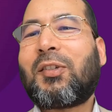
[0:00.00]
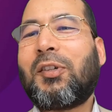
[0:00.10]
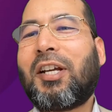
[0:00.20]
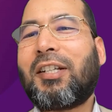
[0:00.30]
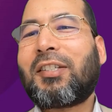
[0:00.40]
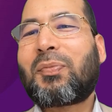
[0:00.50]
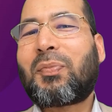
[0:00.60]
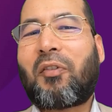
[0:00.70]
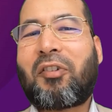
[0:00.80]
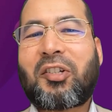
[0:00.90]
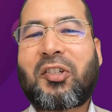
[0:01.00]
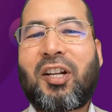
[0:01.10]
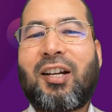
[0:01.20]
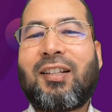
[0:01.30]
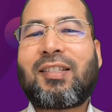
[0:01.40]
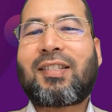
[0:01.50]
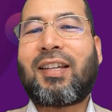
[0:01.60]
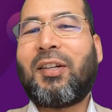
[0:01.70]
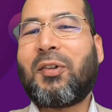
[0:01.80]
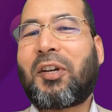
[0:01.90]
students, professionals,
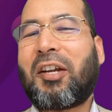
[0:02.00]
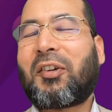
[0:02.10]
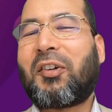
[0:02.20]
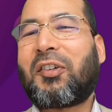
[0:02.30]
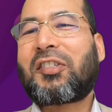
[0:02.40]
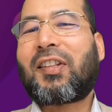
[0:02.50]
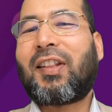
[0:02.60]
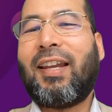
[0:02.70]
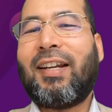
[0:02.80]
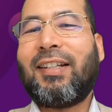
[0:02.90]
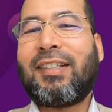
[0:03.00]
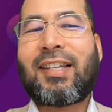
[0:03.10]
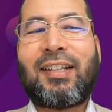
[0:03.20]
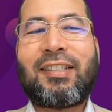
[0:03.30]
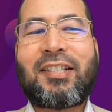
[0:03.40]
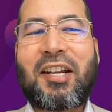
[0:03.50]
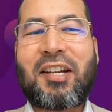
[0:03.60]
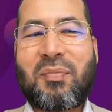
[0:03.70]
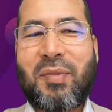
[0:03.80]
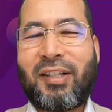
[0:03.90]
educators, ladies and
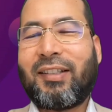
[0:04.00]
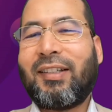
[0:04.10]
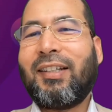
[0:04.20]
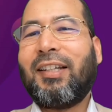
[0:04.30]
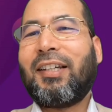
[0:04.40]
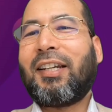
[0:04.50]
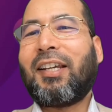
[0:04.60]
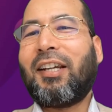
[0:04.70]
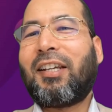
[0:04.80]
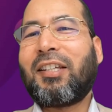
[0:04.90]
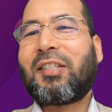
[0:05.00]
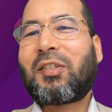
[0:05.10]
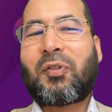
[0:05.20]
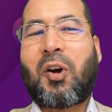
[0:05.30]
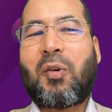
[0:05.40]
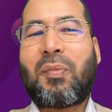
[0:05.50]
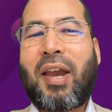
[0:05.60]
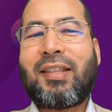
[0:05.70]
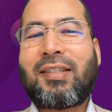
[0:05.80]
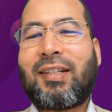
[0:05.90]
gentlemen. Greetings from
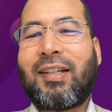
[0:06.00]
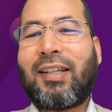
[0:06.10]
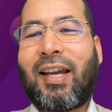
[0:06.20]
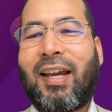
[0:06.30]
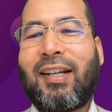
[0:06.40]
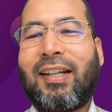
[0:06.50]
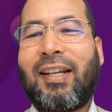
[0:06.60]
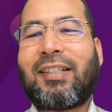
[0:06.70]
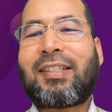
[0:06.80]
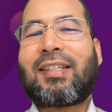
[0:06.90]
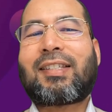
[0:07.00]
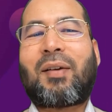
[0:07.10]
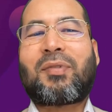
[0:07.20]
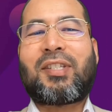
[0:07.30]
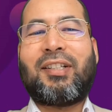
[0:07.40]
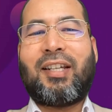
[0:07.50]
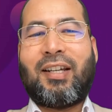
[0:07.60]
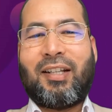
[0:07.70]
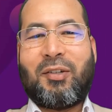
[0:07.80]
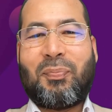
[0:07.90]
NSTIC and its
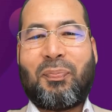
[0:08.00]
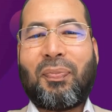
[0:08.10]
subsidiary.